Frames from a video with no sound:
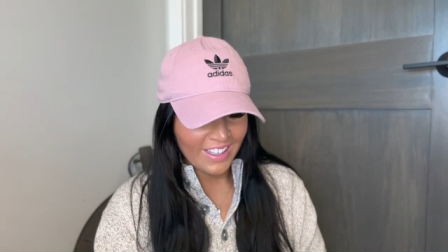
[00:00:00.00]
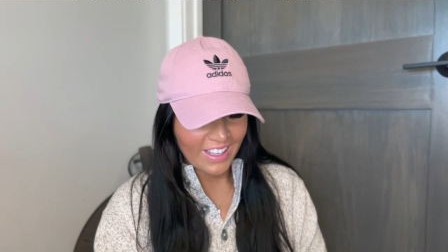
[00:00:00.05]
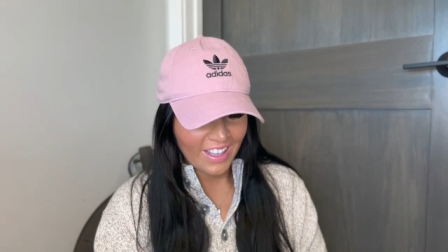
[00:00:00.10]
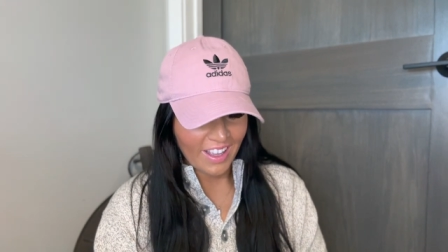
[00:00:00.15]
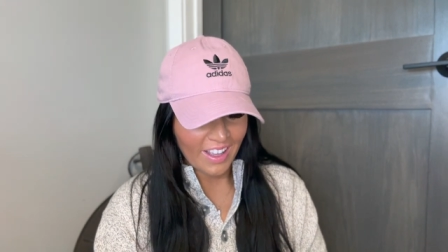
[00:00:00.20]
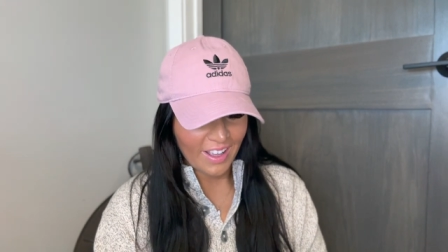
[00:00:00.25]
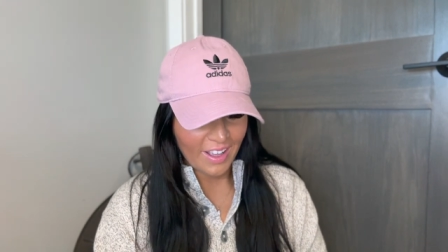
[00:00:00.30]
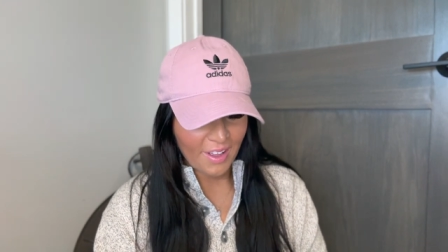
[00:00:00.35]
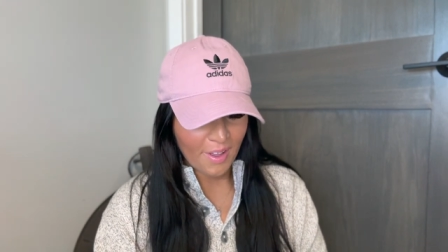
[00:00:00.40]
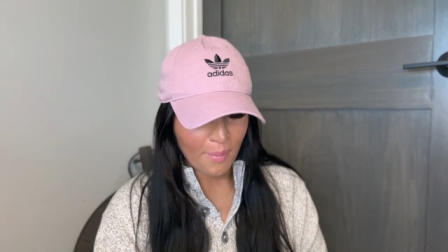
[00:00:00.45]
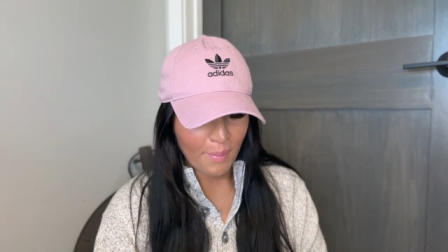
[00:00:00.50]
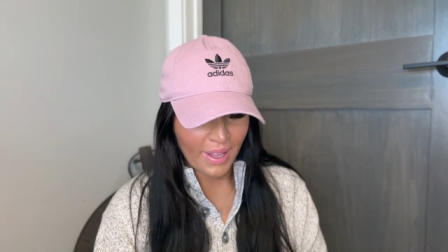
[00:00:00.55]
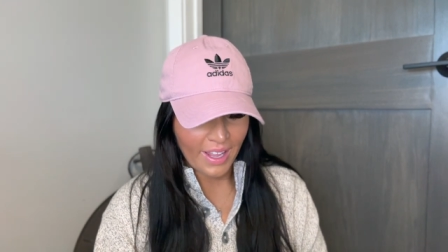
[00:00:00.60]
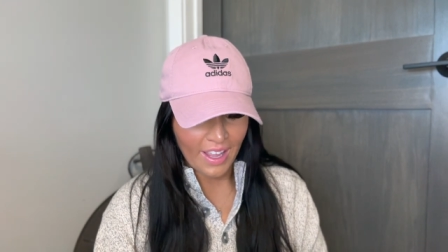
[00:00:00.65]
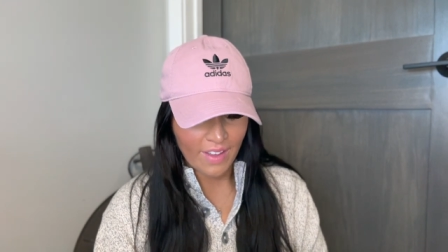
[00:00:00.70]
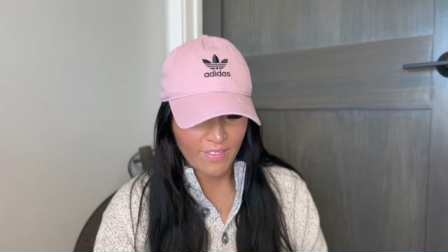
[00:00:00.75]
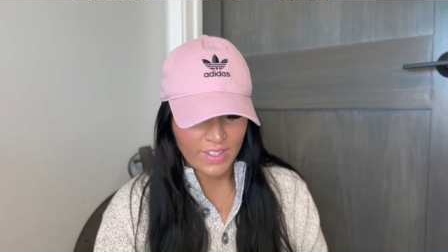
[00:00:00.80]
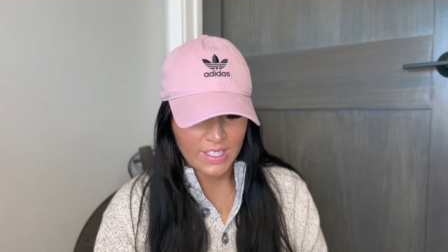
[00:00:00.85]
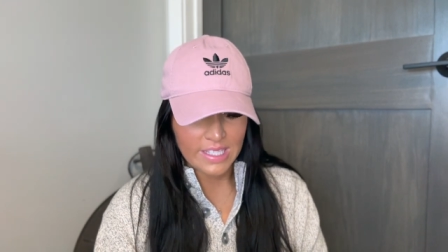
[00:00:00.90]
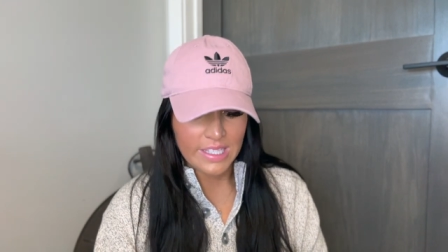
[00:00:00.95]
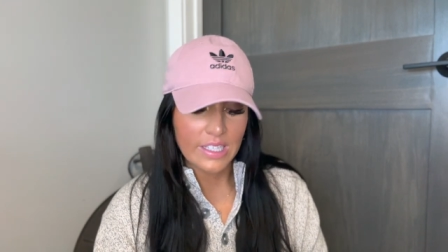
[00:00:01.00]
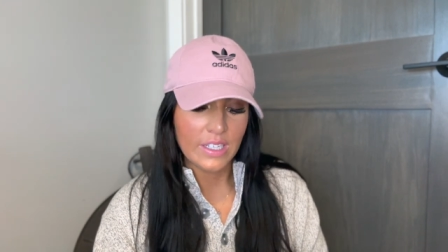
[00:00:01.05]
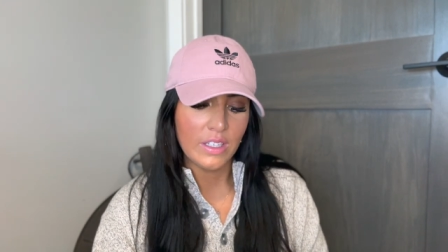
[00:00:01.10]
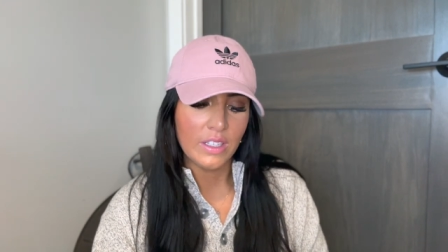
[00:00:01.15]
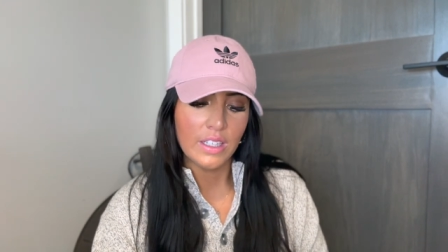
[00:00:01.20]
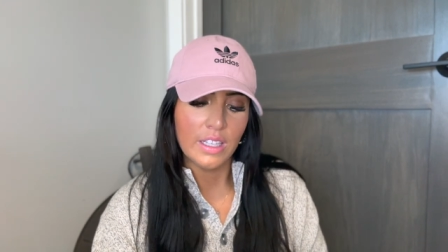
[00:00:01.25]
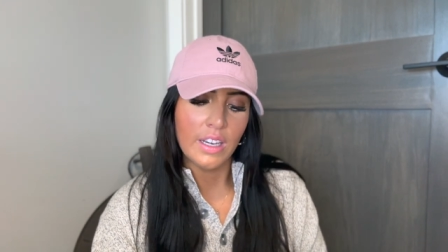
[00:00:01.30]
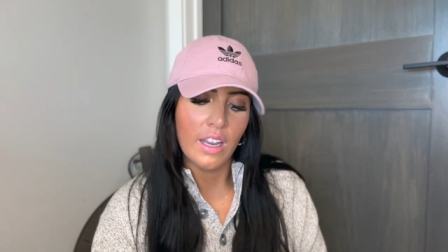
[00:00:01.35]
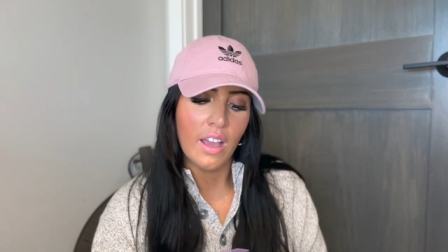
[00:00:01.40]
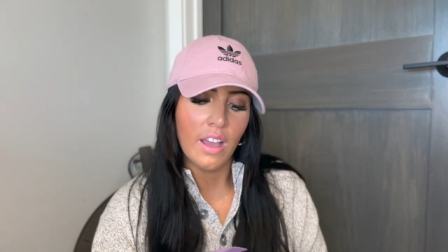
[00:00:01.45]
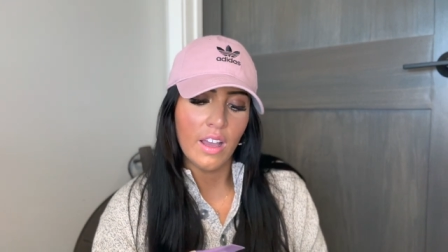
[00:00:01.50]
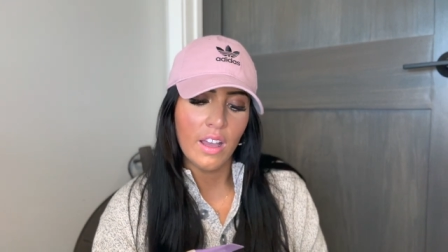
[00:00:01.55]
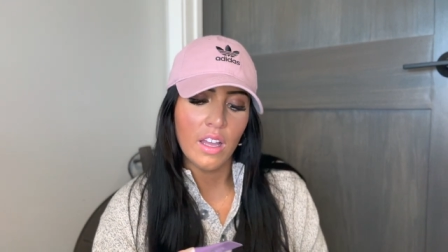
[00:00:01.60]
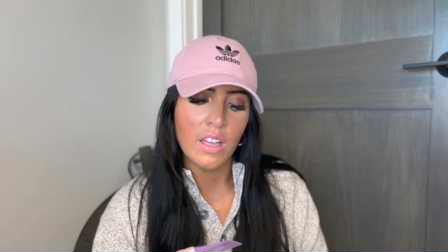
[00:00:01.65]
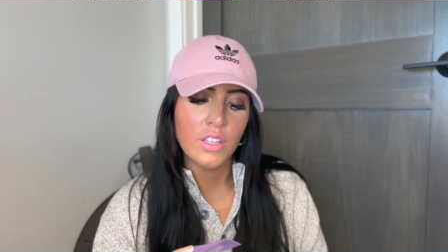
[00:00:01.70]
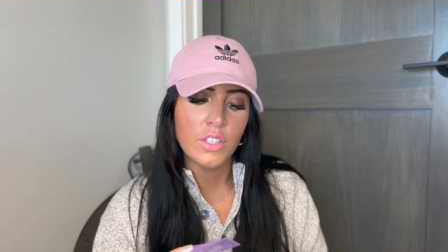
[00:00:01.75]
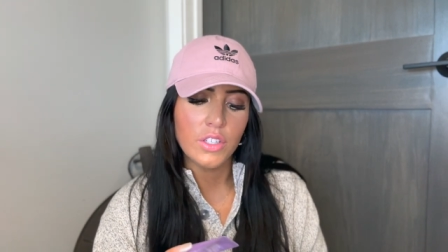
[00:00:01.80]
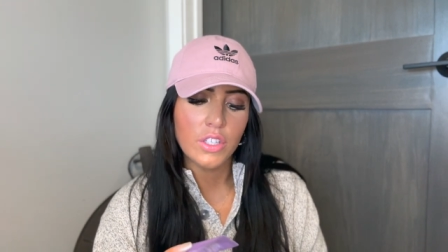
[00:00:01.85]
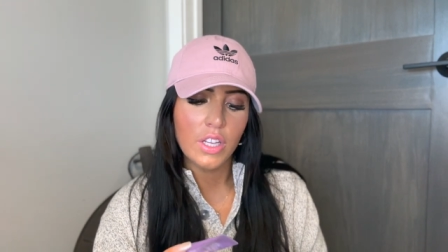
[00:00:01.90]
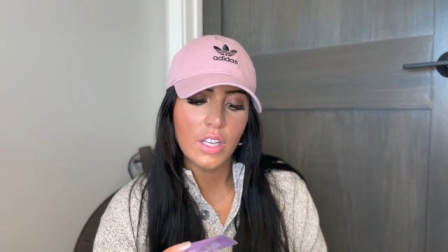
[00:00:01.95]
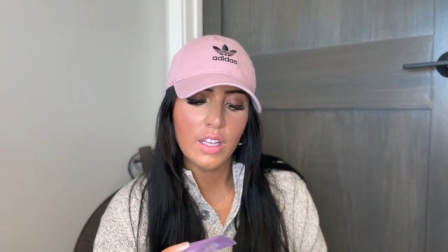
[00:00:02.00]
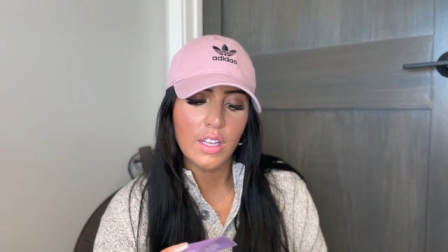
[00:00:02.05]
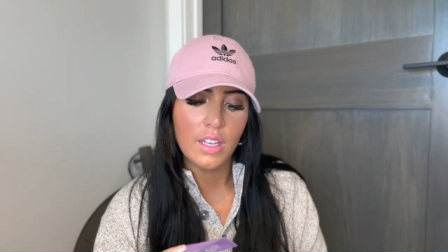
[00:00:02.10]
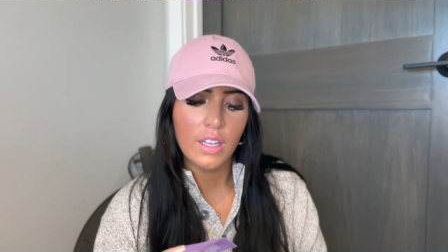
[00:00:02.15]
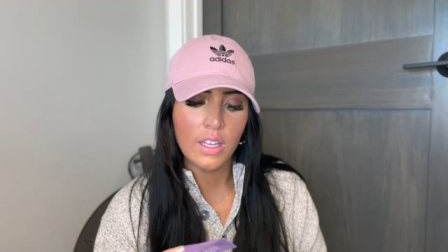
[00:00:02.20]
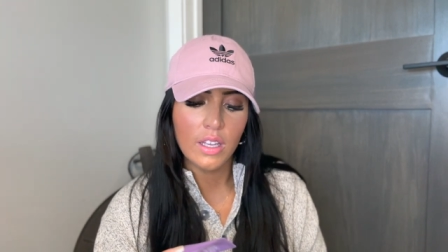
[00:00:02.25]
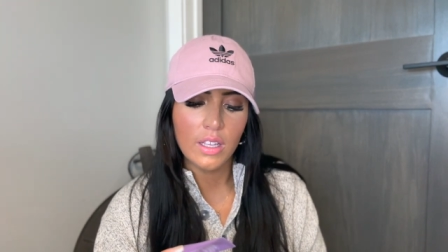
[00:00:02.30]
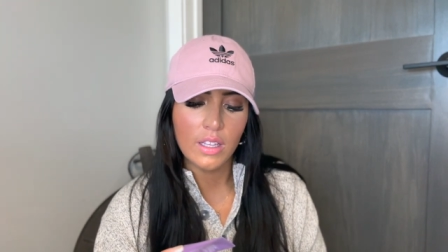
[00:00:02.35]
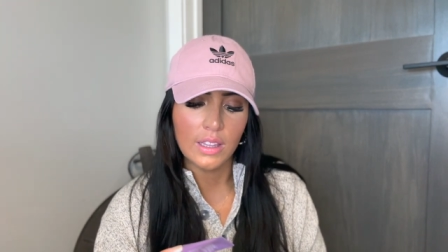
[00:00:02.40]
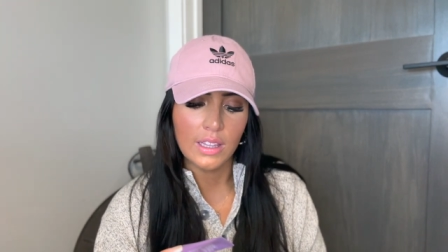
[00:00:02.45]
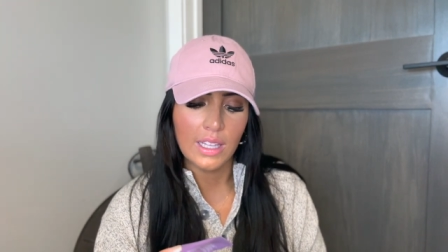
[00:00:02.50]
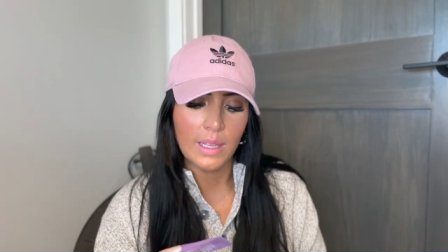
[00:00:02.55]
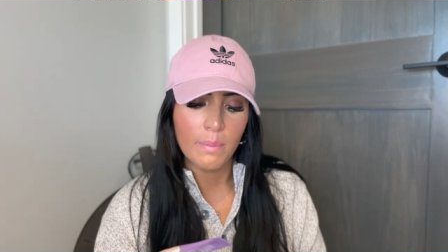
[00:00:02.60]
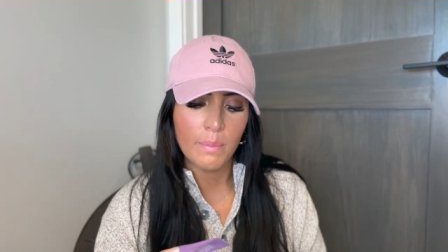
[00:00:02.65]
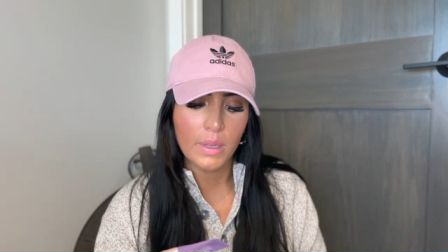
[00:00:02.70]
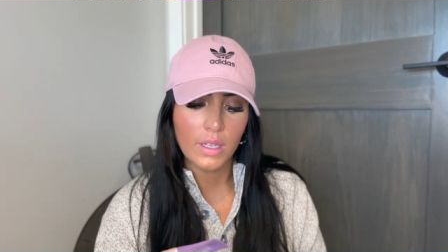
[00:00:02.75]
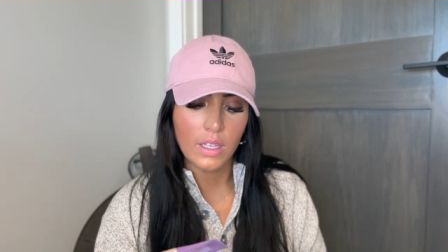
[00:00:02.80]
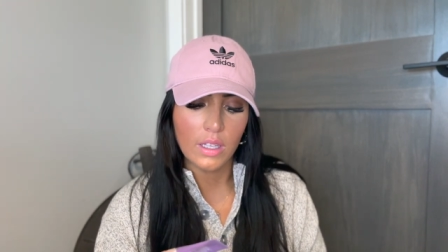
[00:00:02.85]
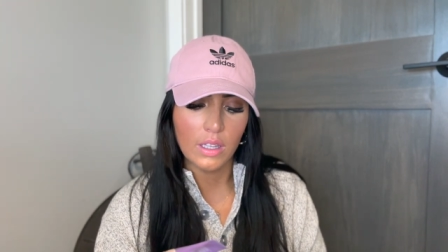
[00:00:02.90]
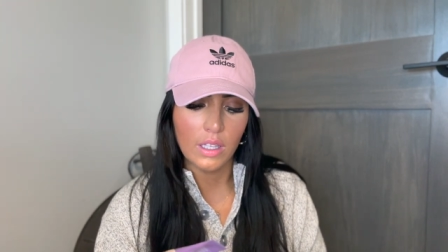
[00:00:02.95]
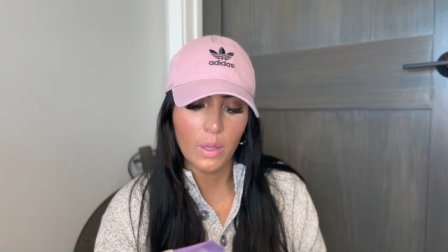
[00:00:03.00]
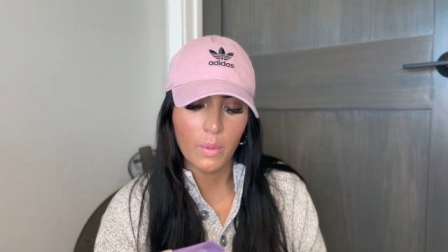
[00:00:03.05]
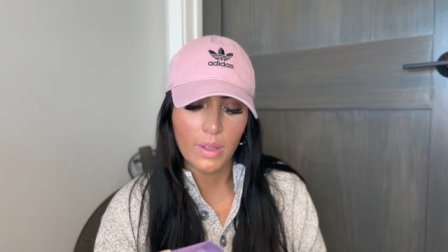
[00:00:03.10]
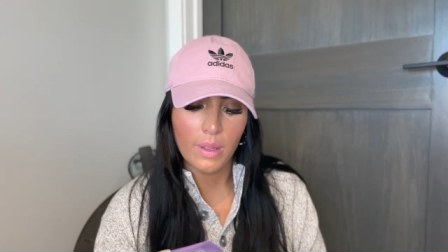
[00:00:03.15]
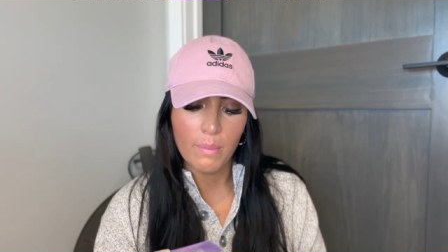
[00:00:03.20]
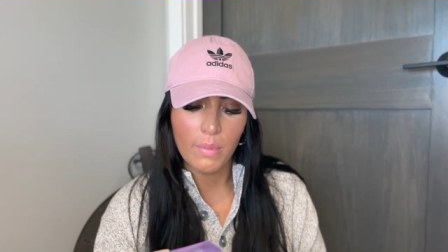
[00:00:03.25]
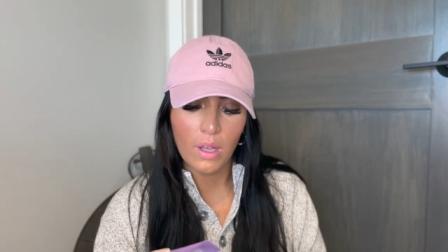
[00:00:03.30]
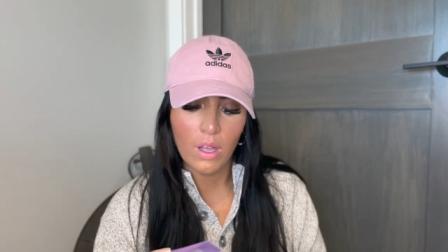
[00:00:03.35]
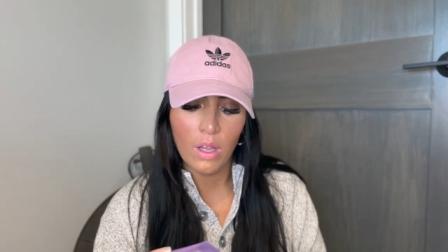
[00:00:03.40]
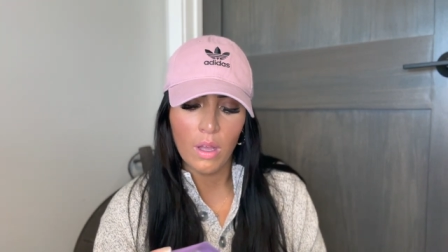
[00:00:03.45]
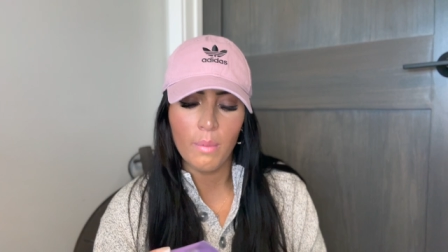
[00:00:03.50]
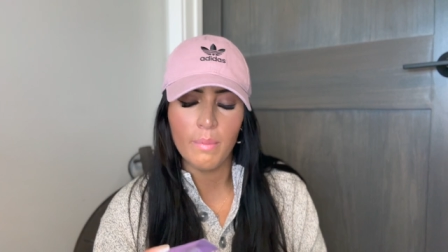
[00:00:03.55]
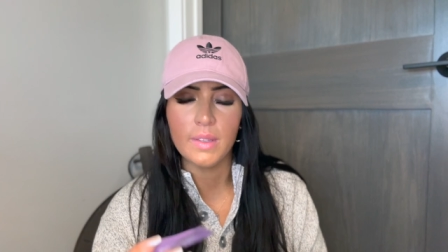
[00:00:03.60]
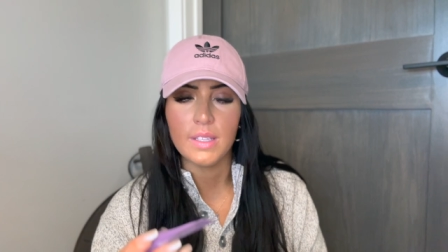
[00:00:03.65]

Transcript: I have this little Laneige lip glowy balm.